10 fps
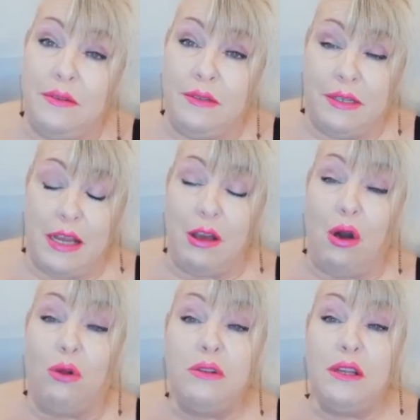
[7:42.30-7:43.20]
take
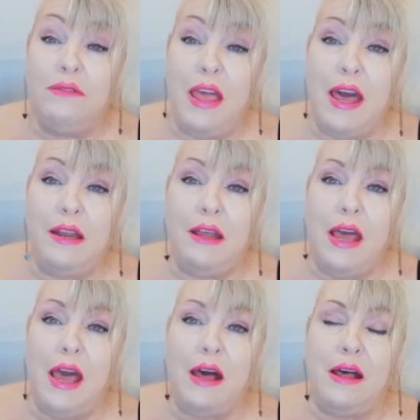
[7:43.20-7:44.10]
hold of that
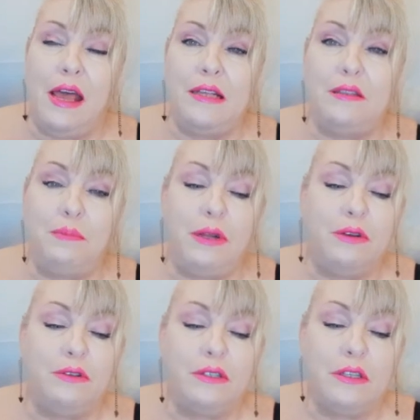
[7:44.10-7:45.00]
Ace of
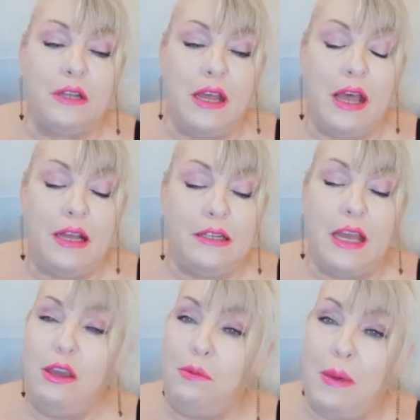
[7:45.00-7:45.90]
Pentacles and
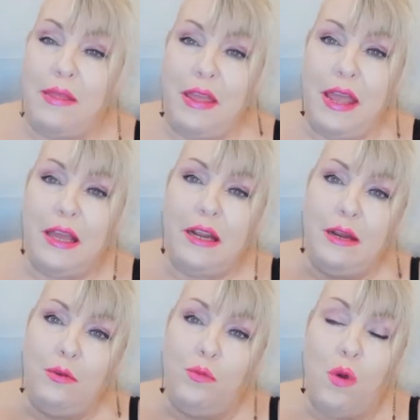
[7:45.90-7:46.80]
take you by the hand
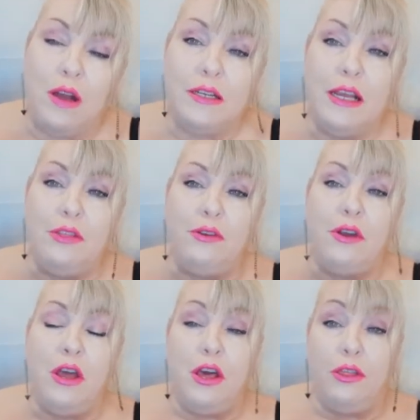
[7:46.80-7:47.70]
and walk together
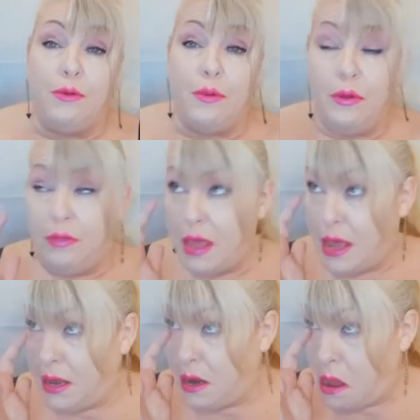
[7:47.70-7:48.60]
through
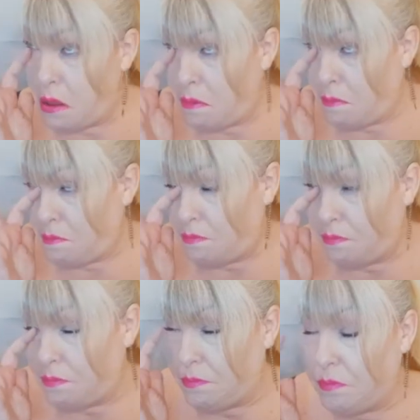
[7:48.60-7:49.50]
that
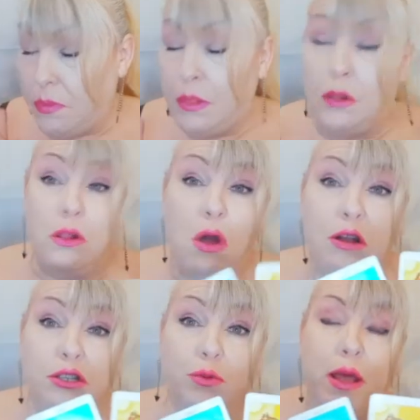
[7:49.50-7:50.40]
little
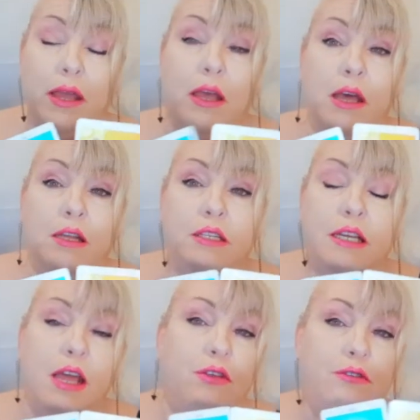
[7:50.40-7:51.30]
archway
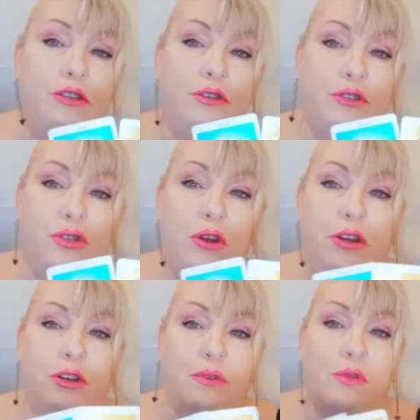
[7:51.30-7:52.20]
together to start a
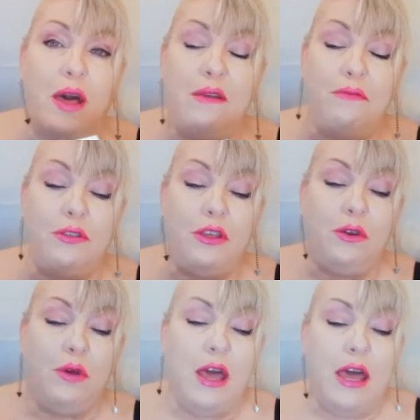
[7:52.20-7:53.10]
new life with
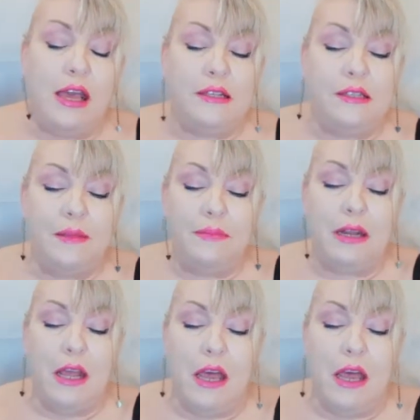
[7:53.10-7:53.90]
you is something